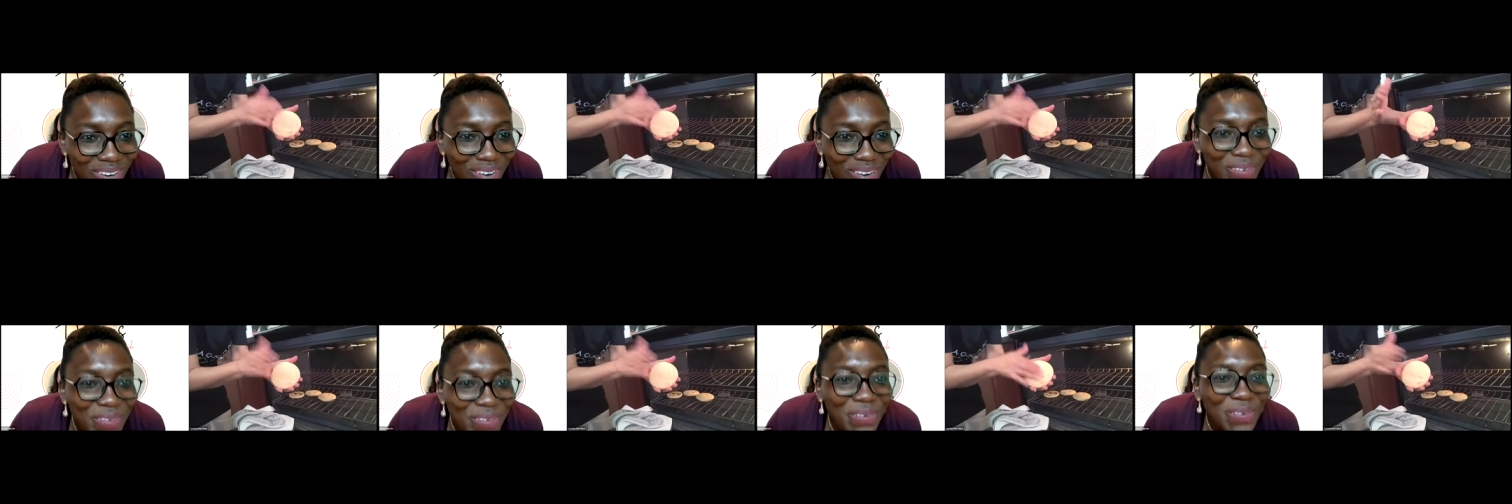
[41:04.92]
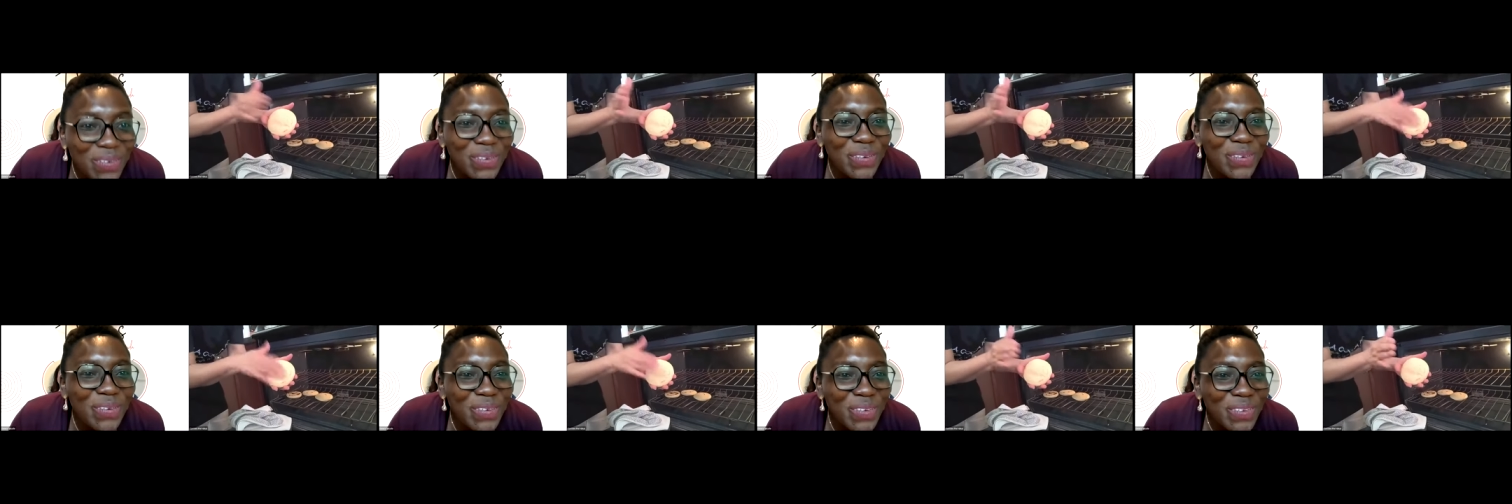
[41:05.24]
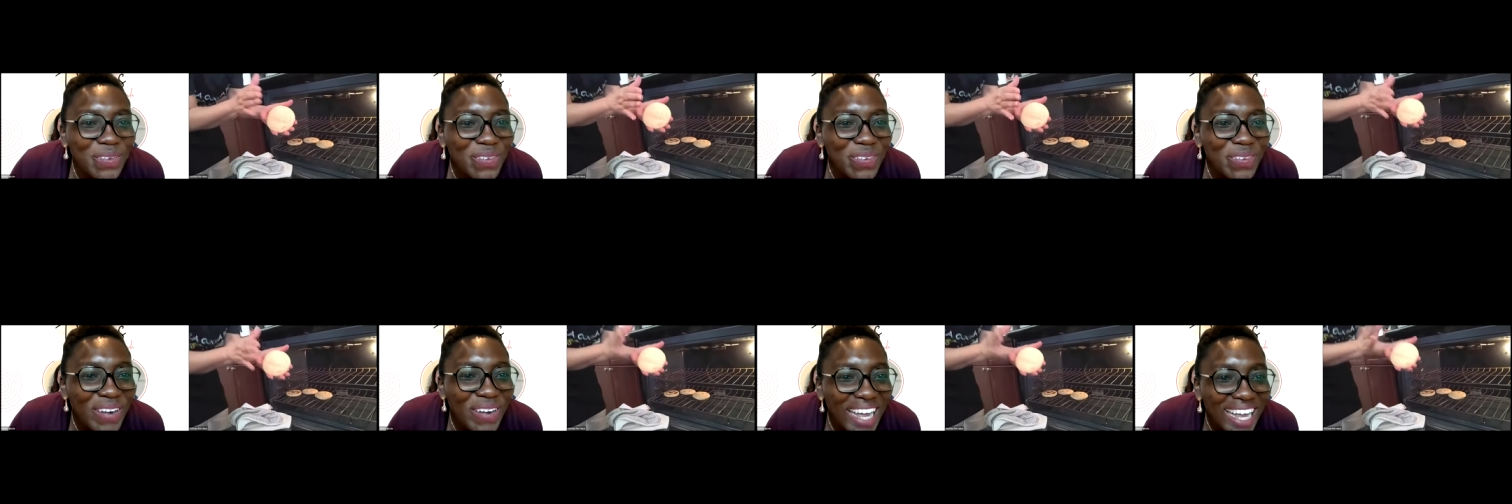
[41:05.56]

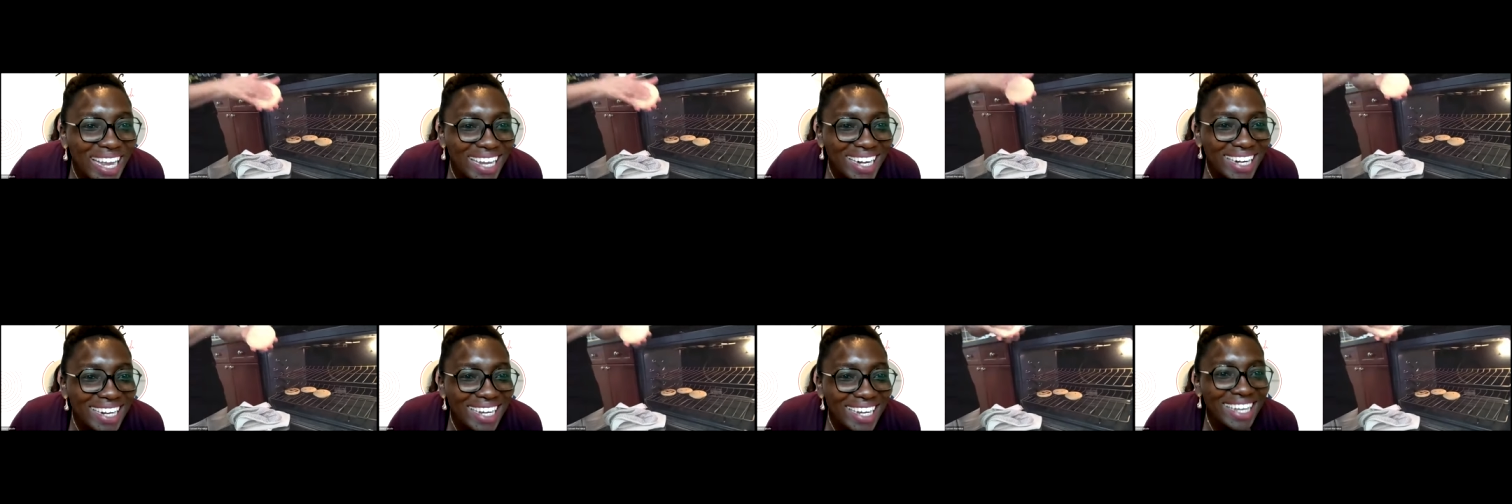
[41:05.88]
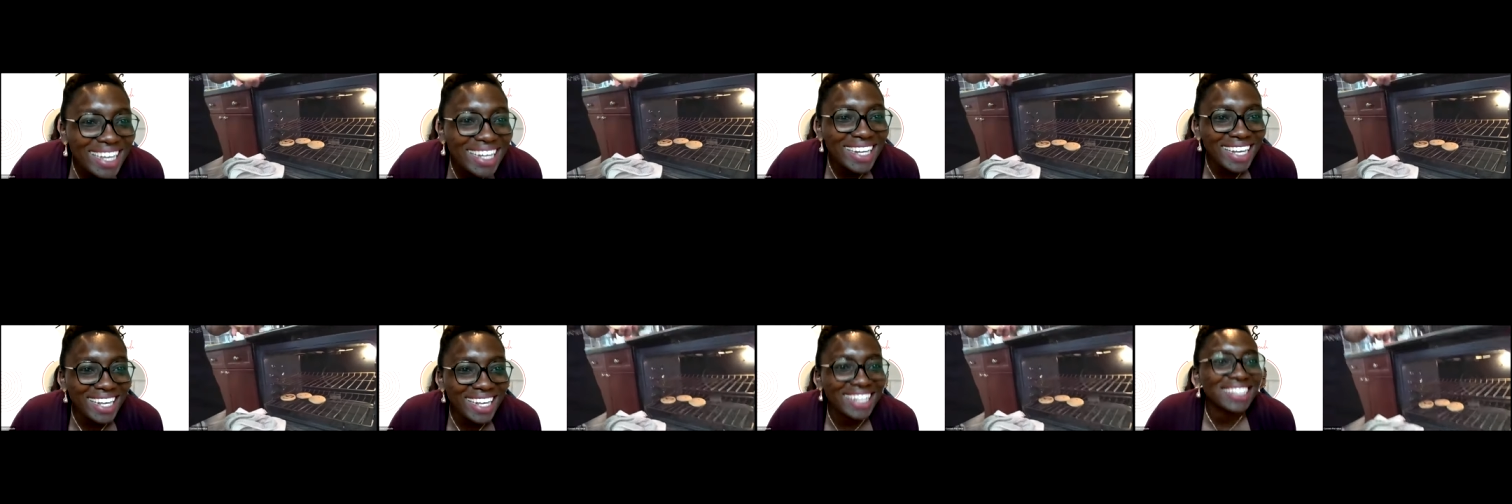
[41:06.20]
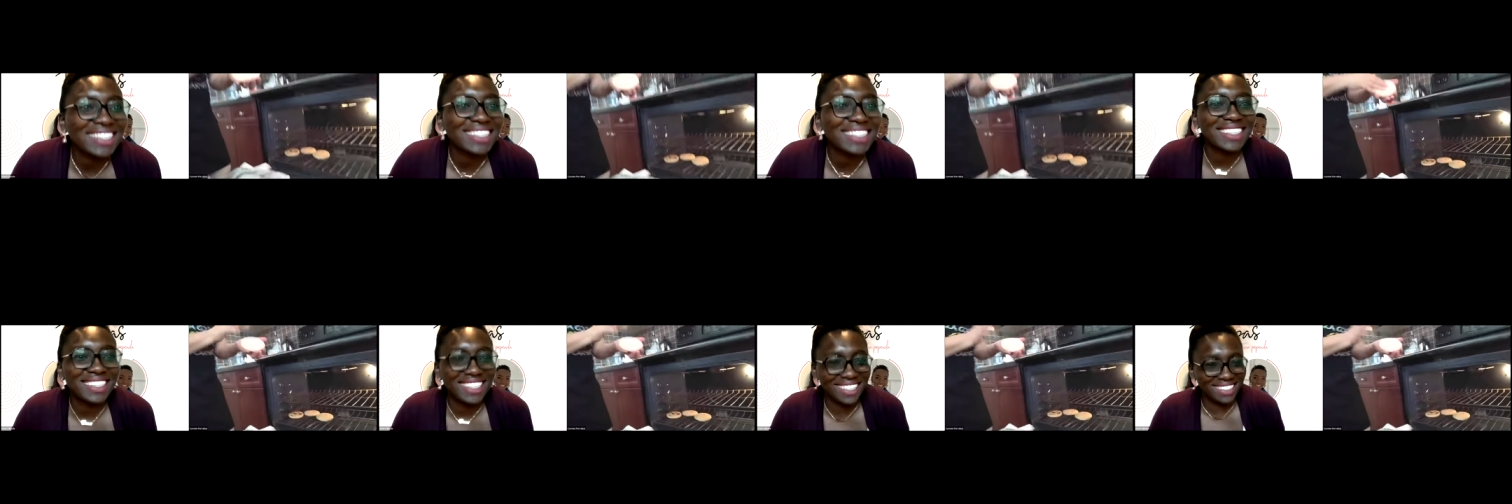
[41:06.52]
Oh, I can hear
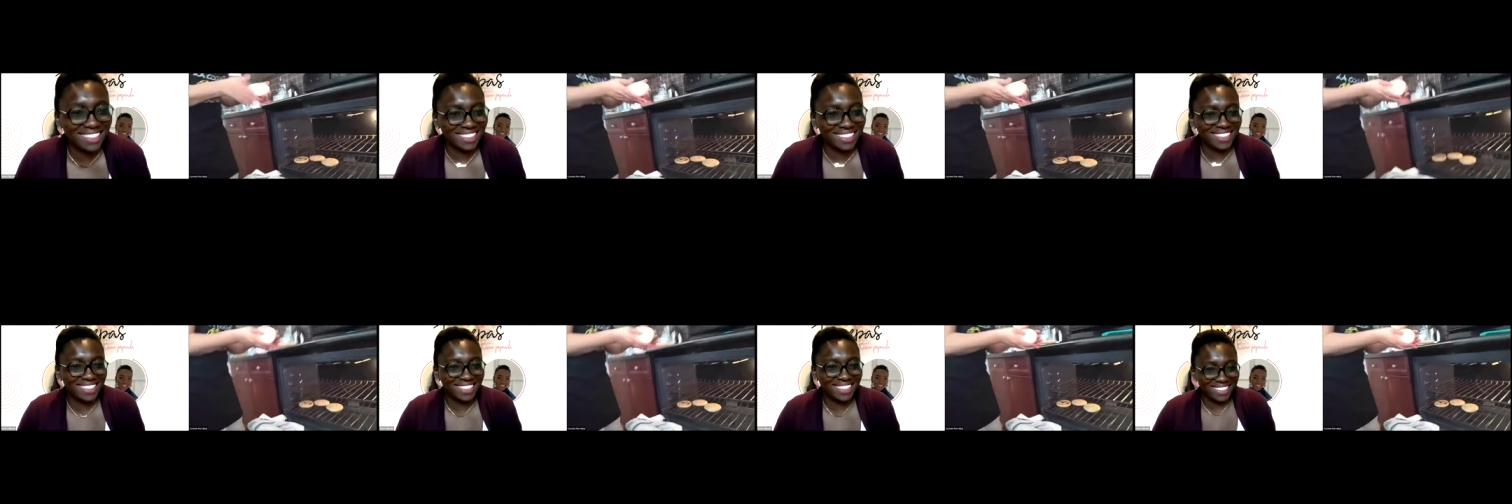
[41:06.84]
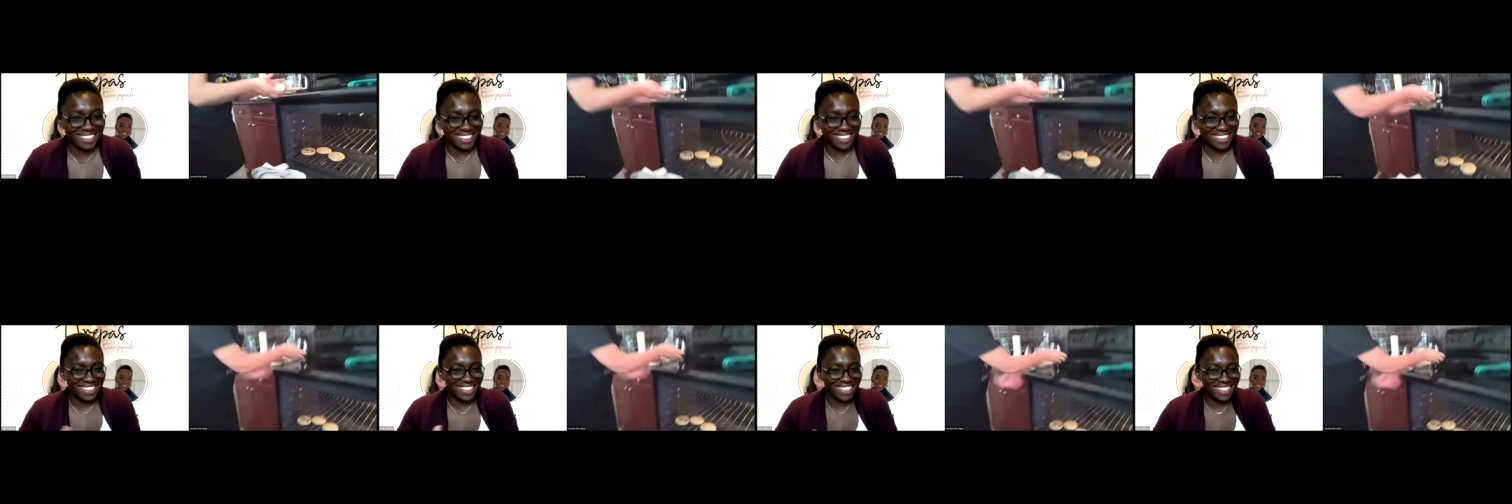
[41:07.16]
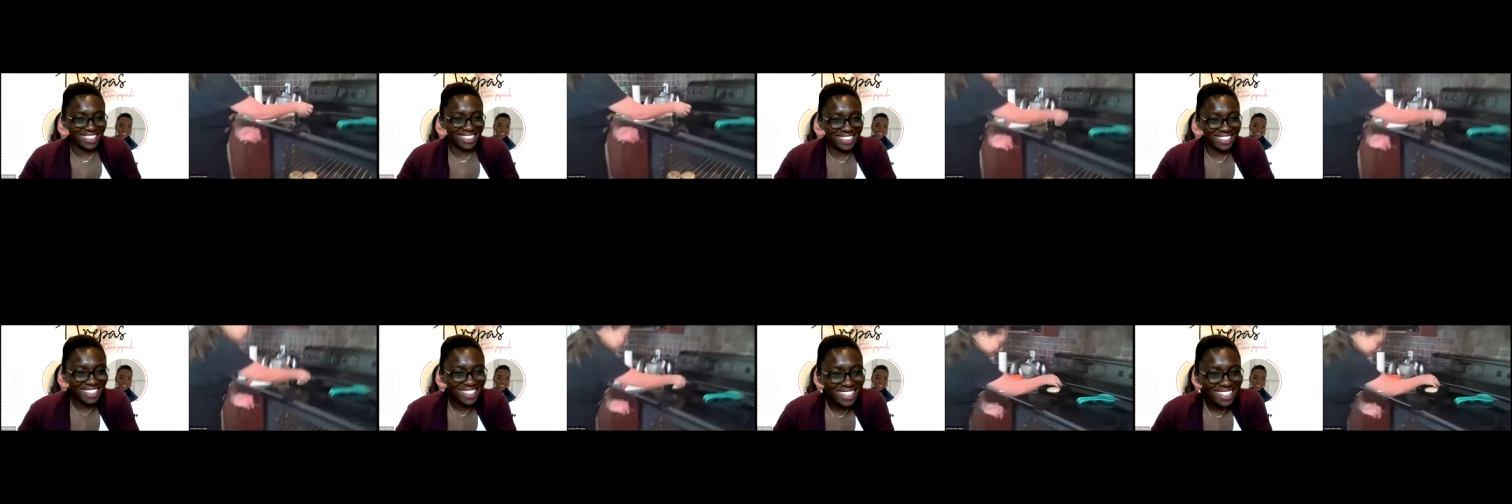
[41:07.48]
that.
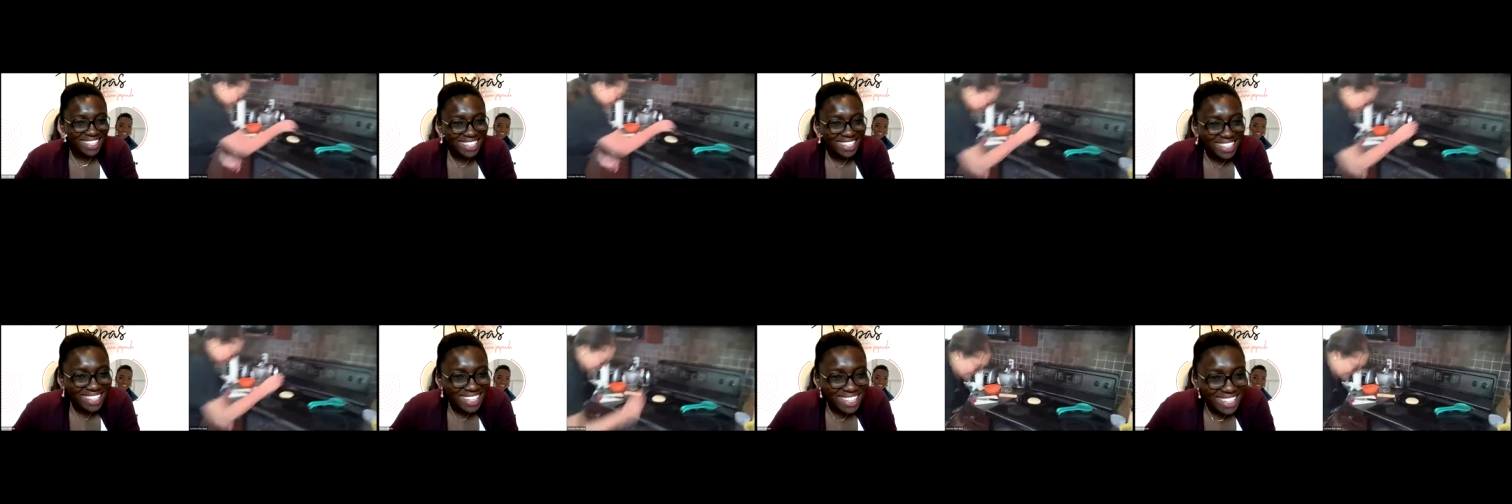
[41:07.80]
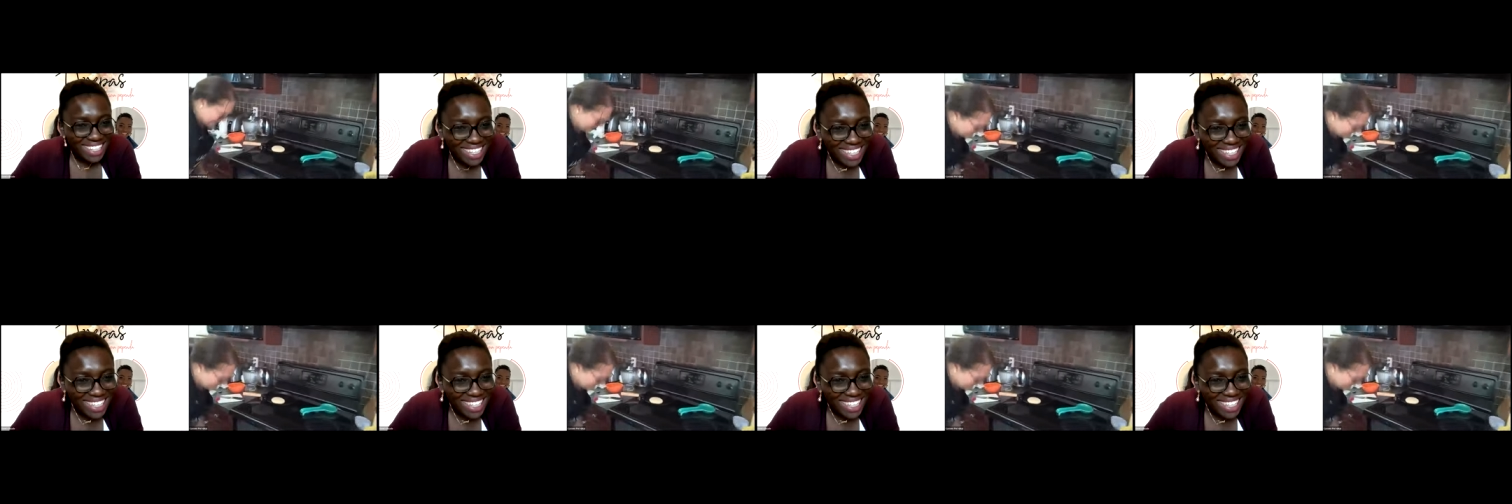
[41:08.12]
That's the sound.